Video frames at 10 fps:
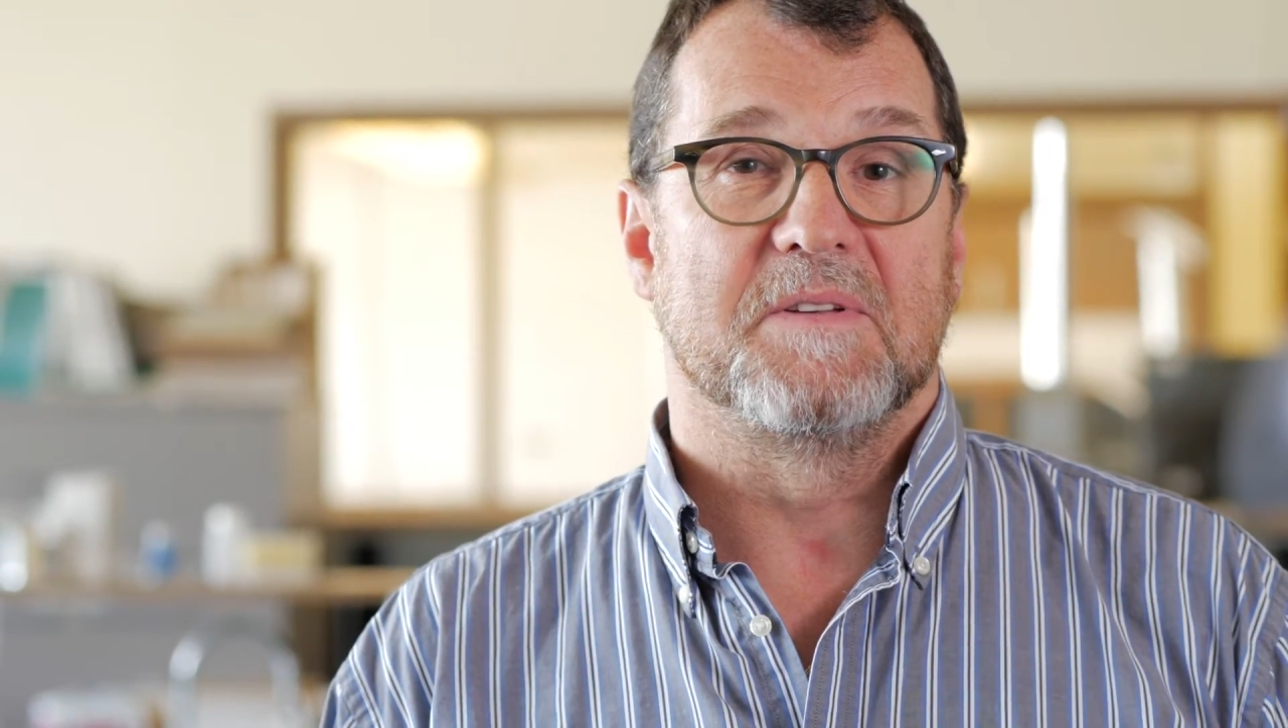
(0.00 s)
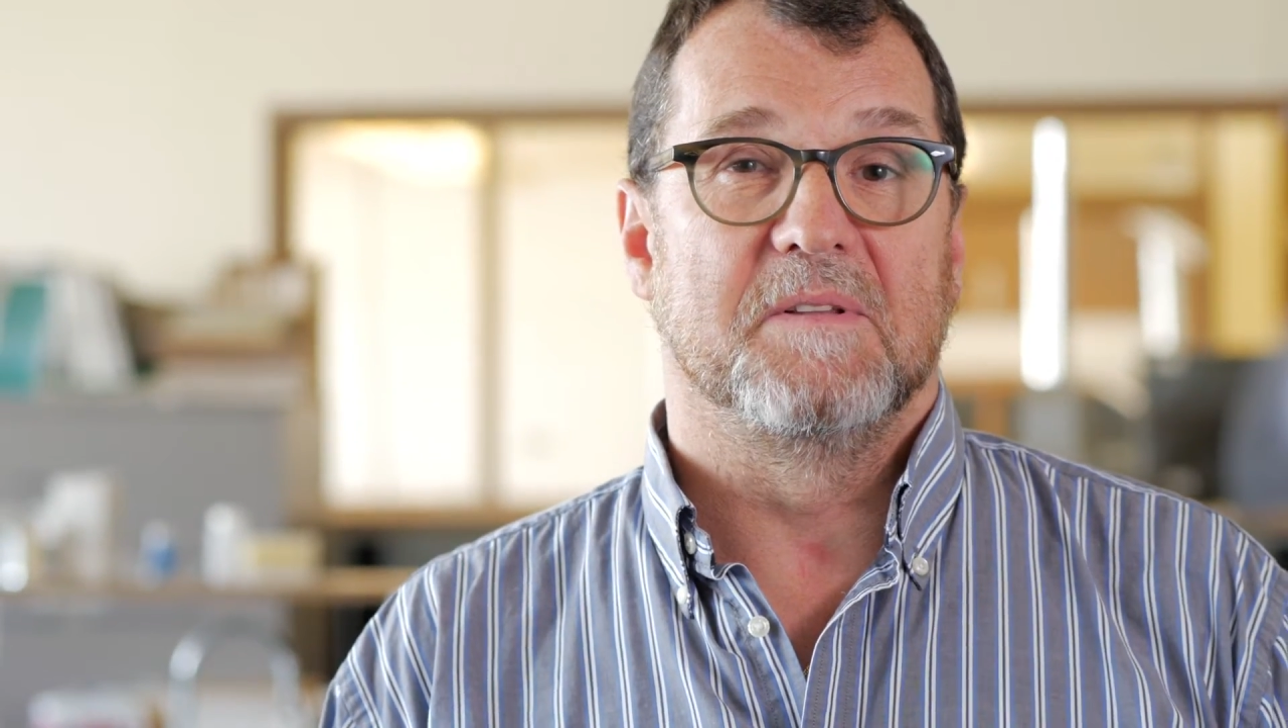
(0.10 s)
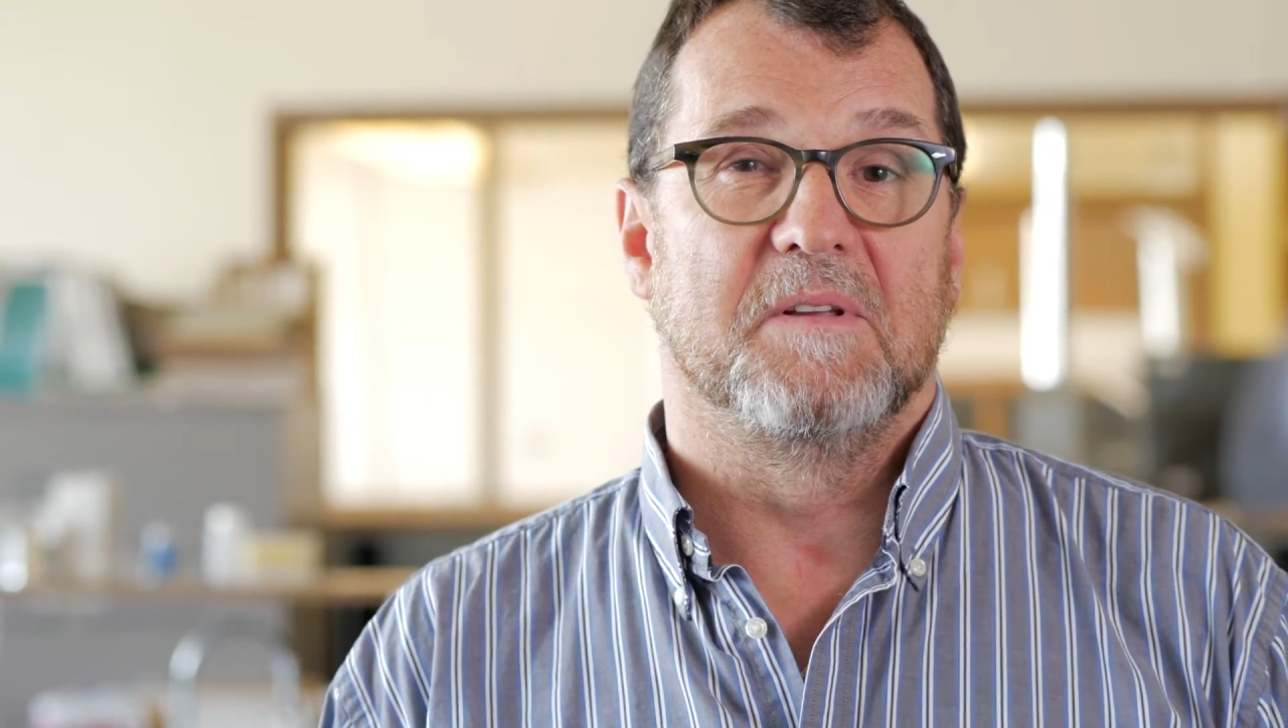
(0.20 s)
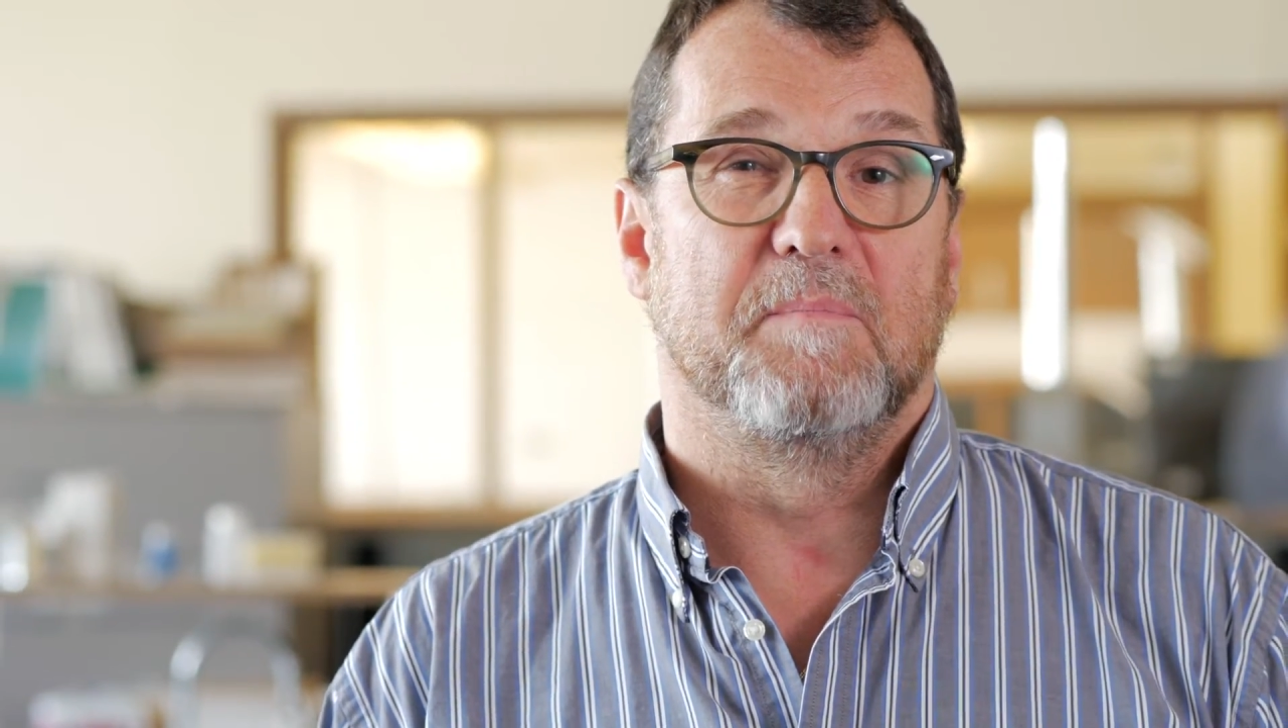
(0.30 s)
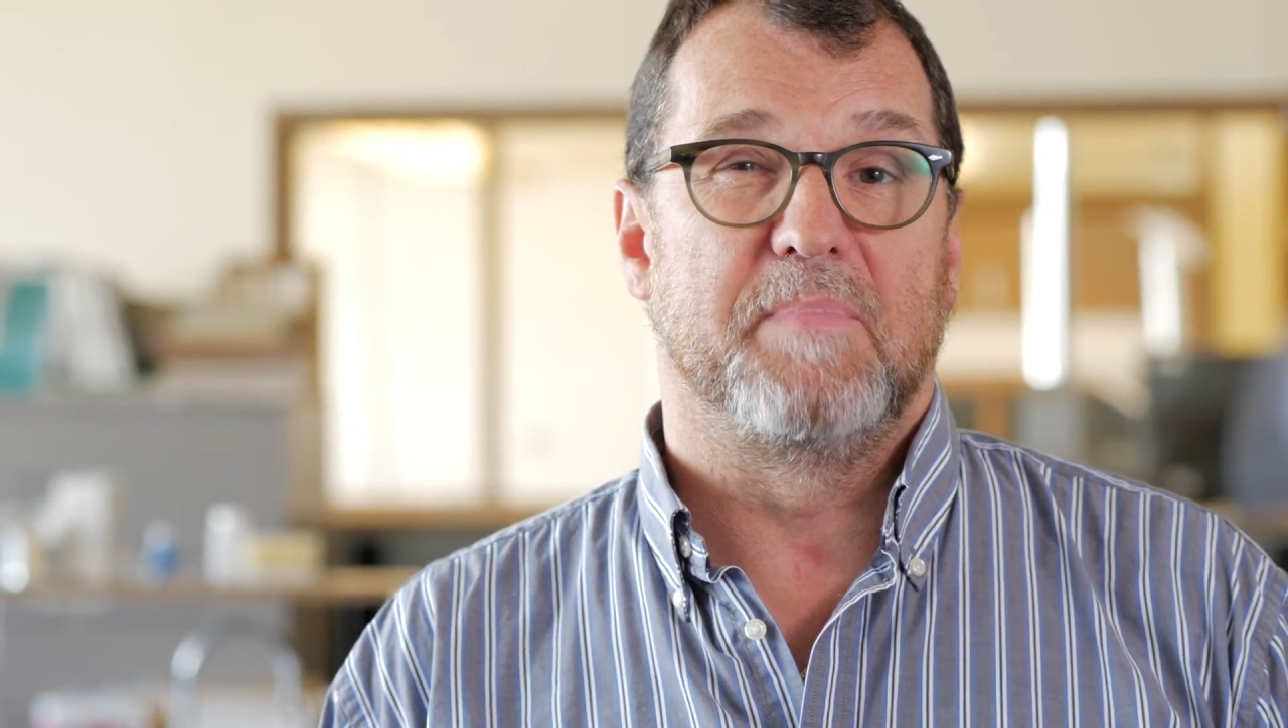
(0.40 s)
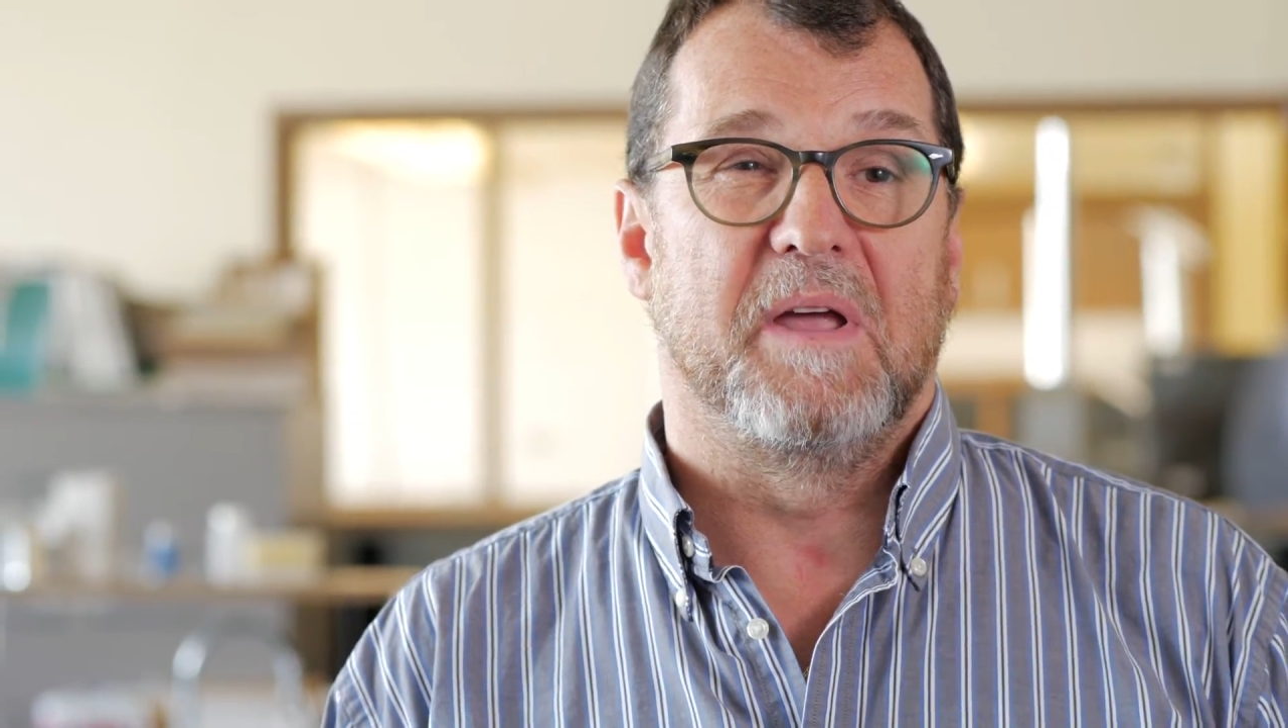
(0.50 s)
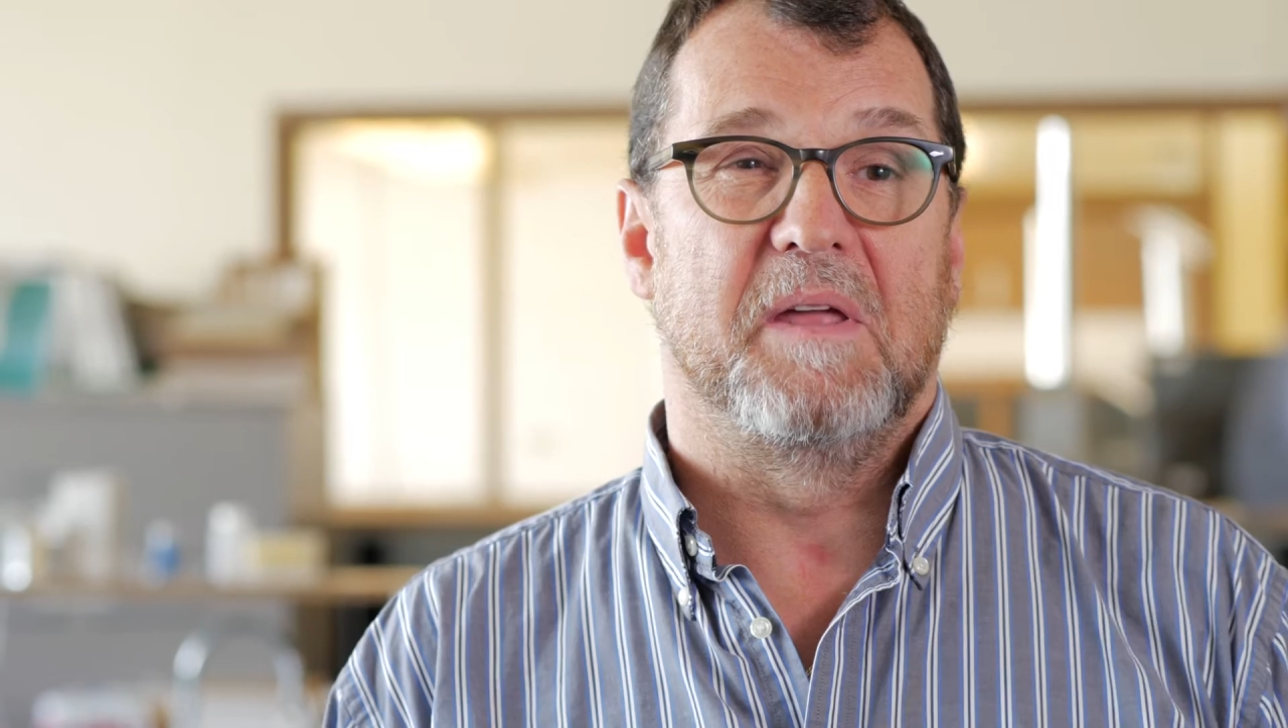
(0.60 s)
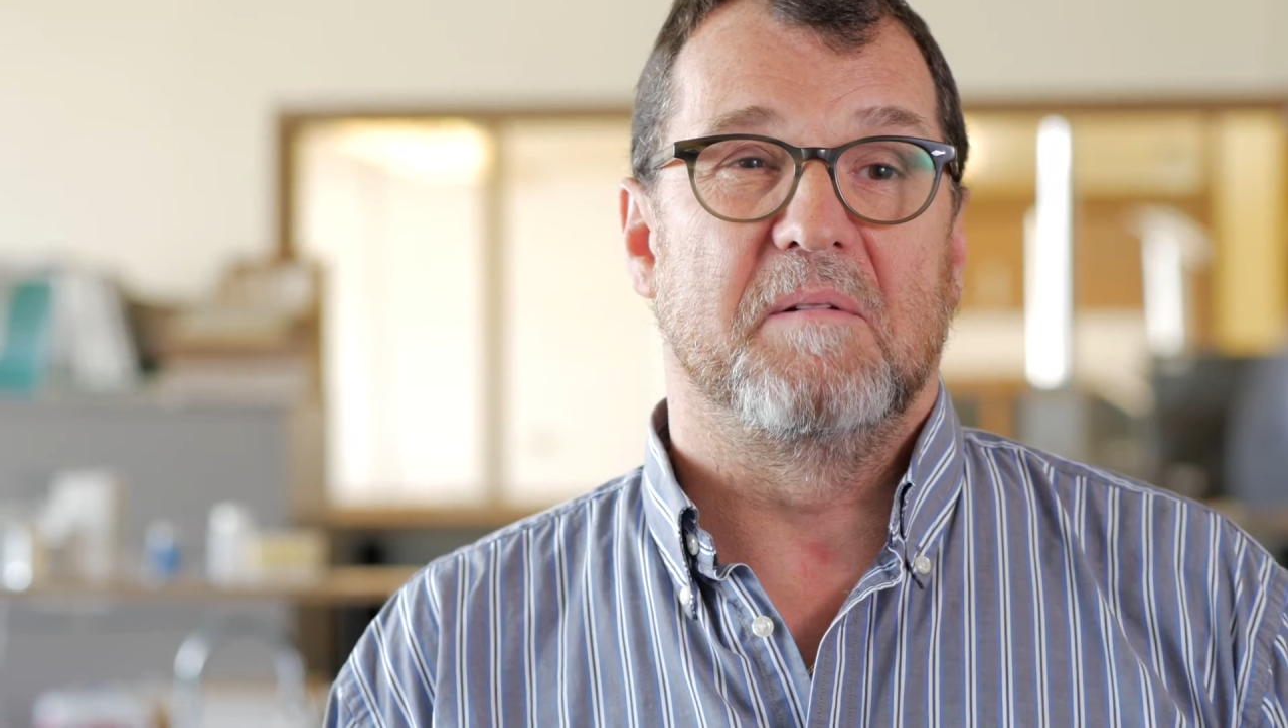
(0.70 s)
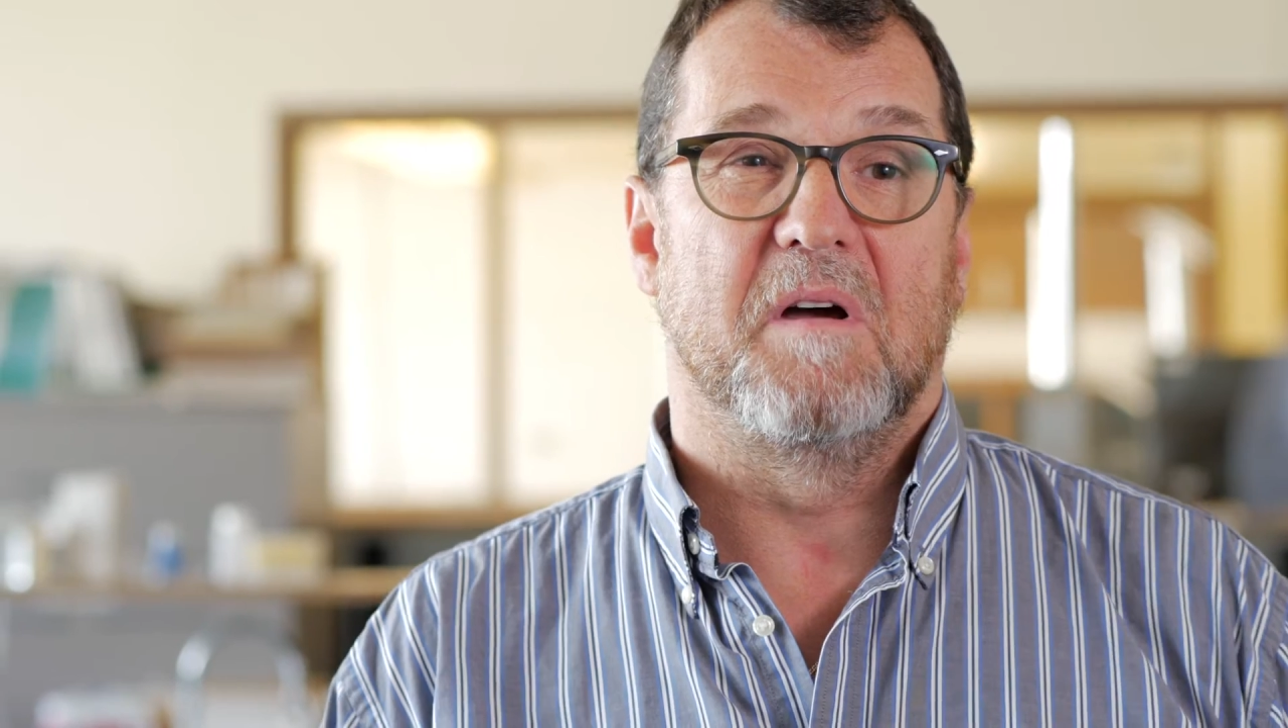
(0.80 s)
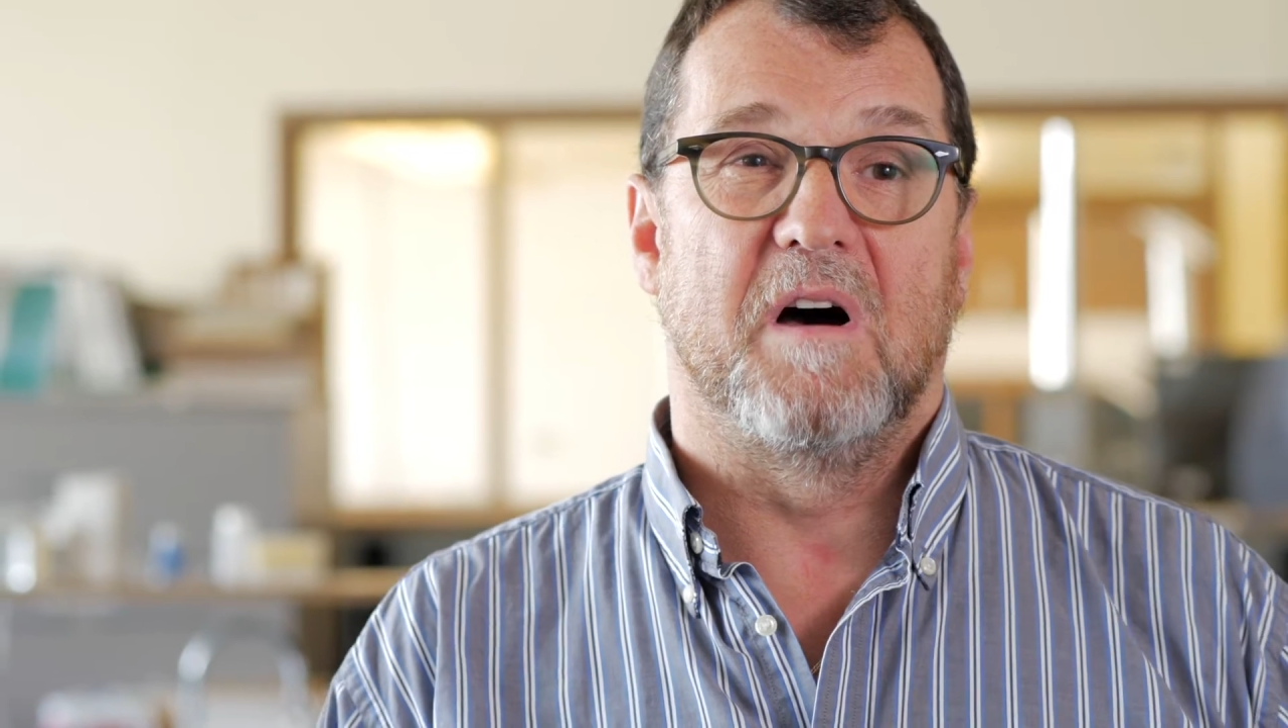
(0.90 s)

a little bit